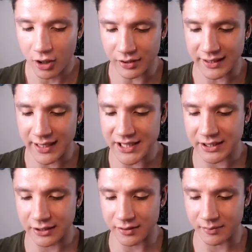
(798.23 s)
Okay,
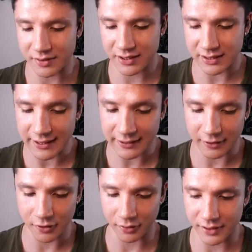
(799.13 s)
Cataclysm,
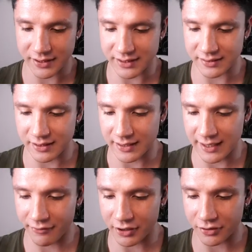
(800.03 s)
Cyclone. This is the
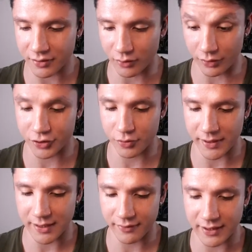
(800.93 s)
heavy or the
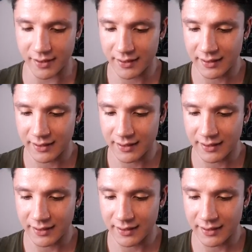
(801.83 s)
super heavy.